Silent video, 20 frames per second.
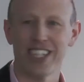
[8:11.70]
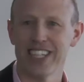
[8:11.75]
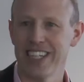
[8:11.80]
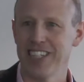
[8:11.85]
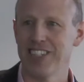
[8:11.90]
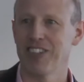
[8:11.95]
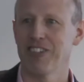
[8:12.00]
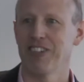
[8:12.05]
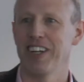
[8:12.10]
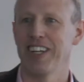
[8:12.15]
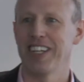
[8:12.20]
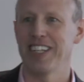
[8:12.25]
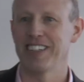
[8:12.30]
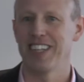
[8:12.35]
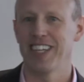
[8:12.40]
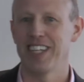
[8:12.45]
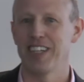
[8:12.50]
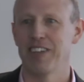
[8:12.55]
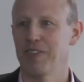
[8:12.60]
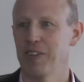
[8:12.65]
and integrating
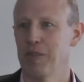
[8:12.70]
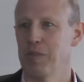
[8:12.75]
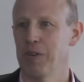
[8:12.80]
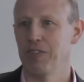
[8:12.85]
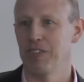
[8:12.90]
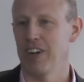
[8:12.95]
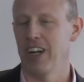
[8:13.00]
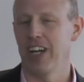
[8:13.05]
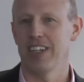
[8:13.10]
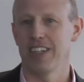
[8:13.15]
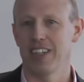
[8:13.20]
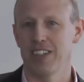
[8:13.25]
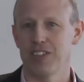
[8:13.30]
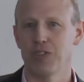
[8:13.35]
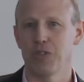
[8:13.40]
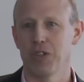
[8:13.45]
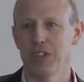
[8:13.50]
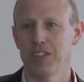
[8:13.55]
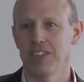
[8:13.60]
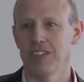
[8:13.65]
data from a variety of
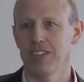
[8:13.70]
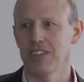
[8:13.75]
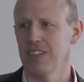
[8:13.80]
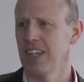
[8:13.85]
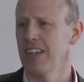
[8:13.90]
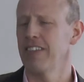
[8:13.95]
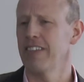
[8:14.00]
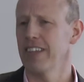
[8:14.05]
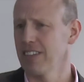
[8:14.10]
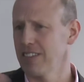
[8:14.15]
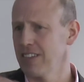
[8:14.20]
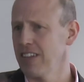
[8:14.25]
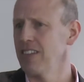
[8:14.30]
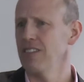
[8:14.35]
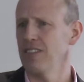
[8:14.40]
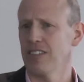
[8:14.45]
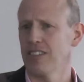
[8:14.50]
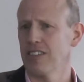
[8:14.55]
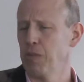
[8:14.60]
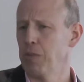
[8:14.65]
sources. And I think
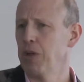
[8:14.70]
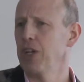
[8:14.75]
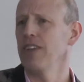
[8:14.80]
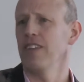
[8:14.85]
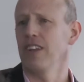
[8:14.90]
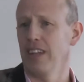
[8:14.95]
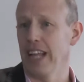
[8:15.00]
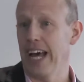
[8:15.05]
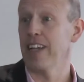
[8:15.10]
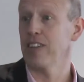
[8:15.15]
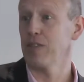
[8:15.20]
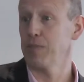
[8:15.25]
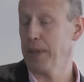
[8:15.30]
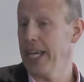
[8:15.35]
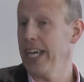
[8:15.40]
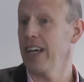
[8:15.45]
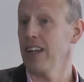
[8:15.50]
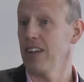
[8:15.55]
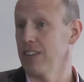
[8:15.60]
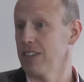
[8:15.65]
someone on the last
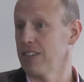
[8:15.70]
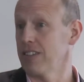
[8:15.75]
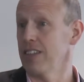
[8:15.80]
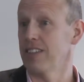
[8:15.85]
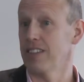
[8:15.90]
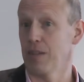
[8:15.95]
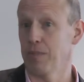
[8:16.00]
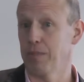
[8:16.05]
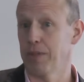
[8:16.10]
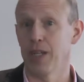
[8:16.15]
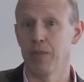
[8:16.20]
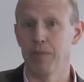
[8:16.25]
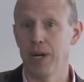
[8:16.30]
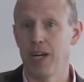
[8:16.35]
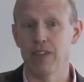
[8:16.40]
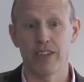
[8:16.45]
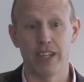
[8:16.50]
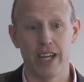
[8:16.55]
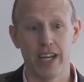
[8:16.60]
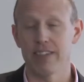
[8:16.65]
panel said something
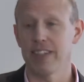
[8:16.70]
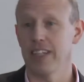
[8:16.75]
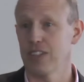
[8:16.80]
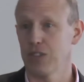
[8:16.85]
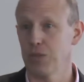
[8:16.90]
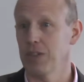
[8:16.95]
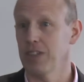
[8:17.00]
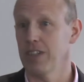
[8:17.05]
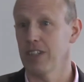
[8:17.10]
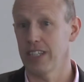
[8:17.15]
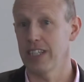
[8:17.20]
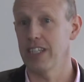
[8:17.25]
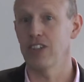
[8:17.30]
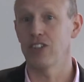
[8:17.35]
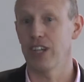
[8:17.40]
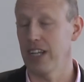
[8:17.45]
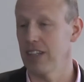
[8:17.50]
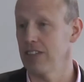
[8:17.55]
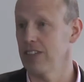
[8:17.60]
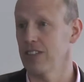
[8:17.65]
about that. That's one of the key
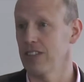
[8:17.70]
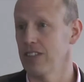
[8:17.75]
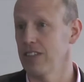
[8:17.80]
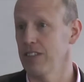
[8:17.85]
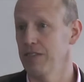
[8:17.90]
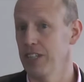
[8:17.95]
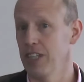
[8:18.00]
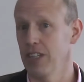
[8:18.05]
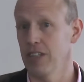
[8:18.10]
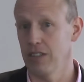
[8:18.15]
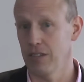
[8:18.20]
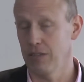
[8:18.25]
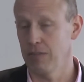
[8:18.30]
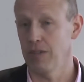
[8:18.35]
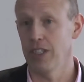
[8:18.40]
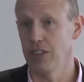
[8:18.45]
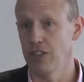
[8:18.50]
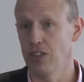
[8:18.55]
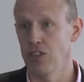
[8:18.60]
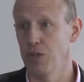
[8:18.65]
challenges of
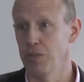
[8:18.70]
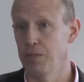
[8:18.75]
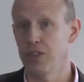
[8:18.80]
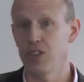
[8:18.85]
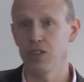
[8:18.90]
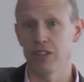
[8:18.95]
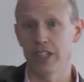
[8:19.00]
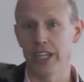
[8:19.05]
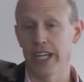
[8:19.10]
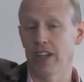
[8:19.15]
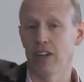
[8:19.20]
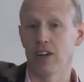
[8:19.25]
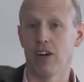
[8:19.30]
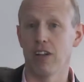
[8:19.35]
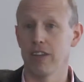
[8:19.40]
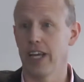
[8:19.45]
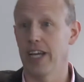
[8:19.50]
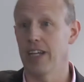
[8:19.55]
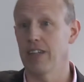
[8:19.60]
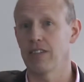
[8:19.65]
Hadoop, too, getting all
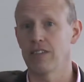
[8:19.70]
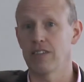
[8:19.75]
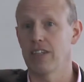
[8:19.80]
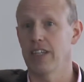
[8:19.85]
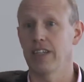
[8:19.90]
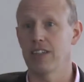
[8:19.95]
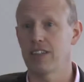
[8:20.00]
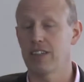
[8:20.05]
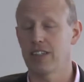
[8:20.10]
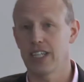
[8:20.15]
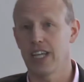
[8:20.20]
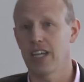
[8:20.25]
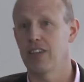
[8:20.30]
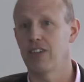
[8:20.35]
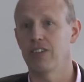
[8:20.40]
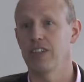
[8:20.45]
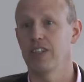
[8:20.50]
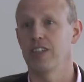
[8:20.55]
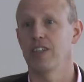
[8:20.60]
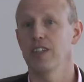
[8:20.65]
that data
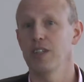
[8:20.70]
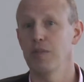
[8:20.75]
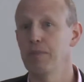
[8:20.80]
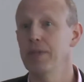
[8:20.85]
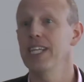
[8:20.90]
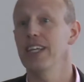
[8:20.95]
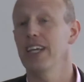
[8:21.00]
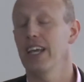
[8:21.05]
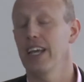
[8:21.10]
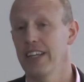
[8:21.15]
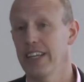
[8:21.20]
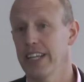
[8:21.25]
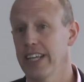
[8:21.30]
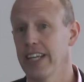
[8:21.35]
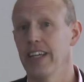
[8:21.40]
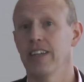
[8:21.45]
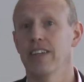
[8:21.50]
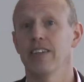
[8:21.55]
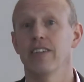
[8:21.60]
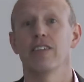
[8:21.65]
together and mediating
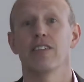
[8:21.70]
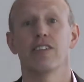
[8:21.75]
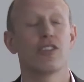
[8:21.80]
it, and